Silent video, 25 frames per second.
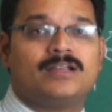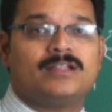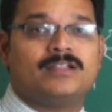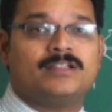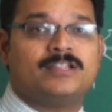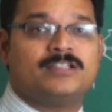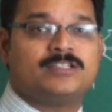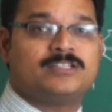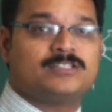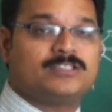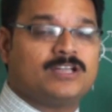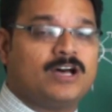
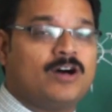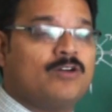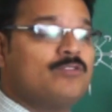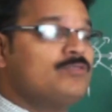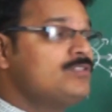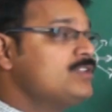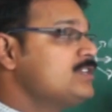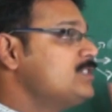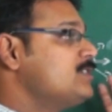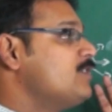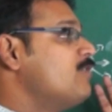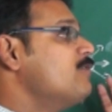This is how
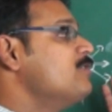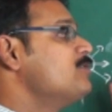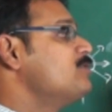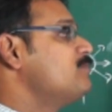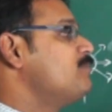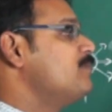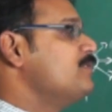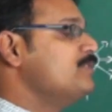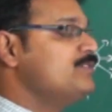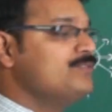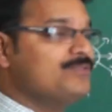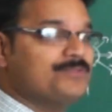the sound is
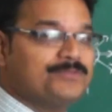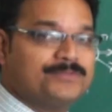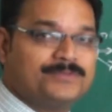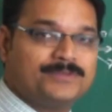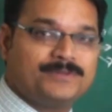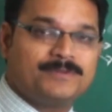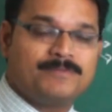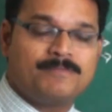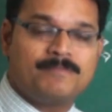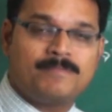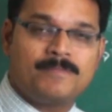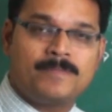produced.
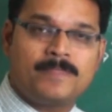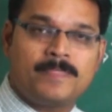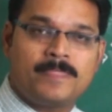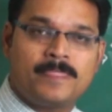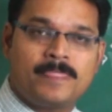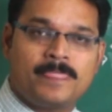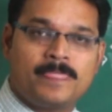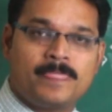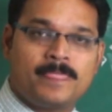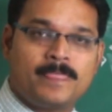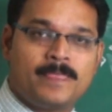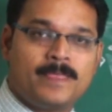
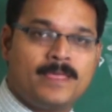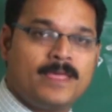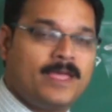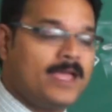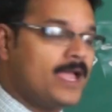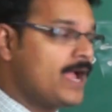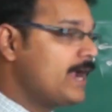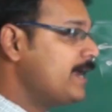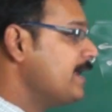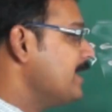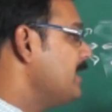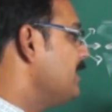
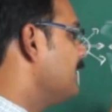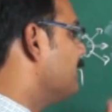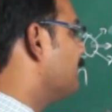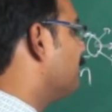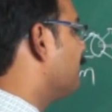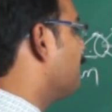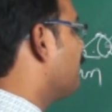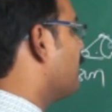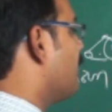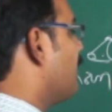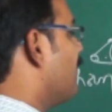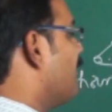And here,
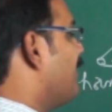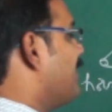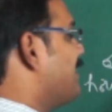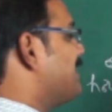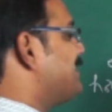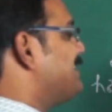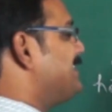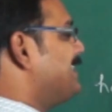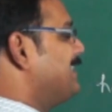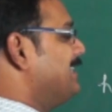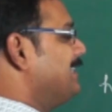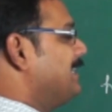when I
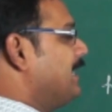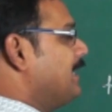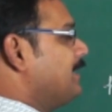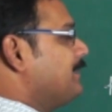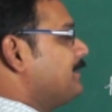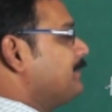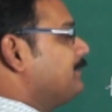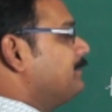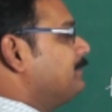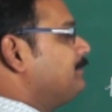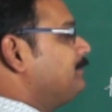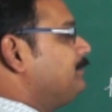said
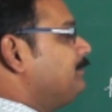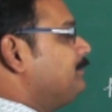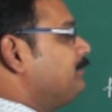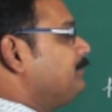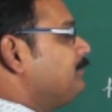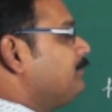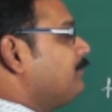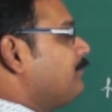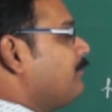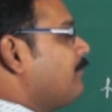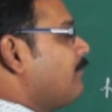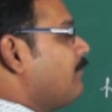that,
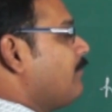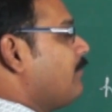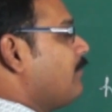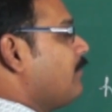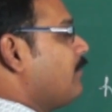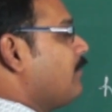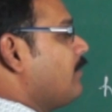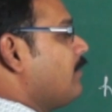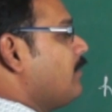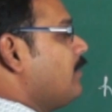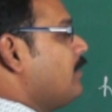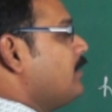
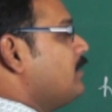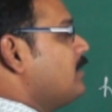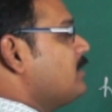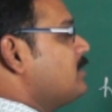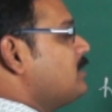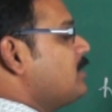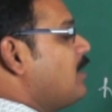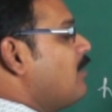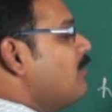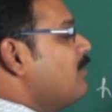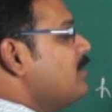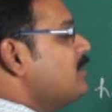the
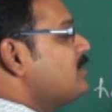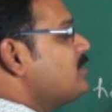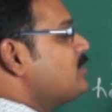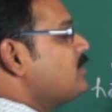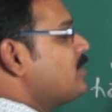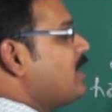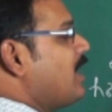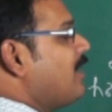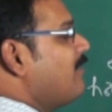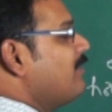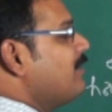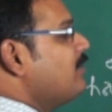sound is
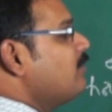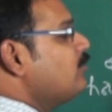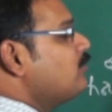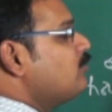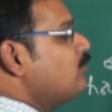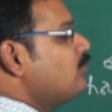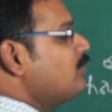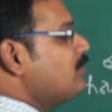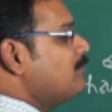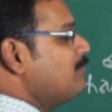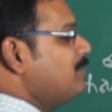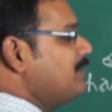traveling
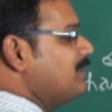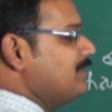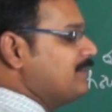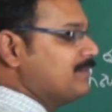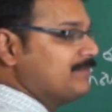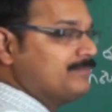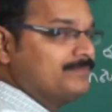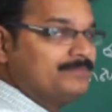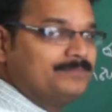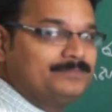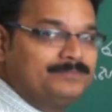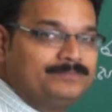through the
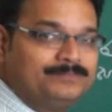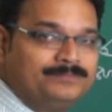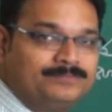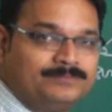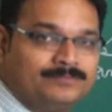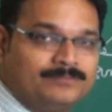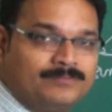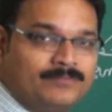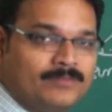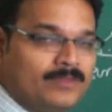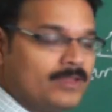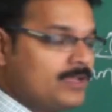medium.
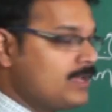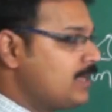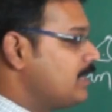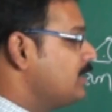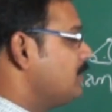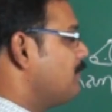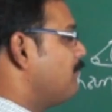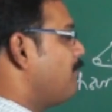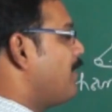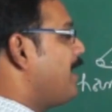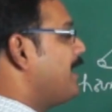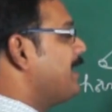
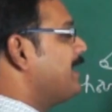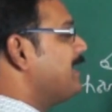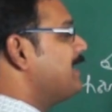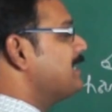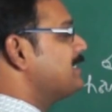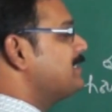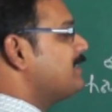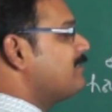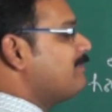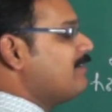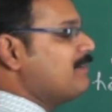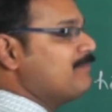The
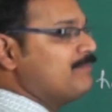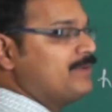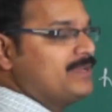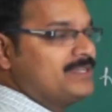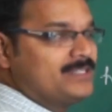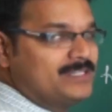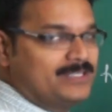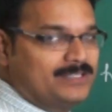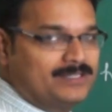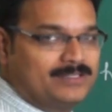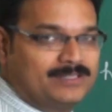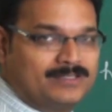particles are
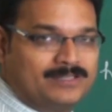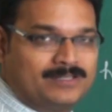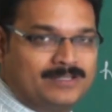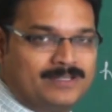vibrating.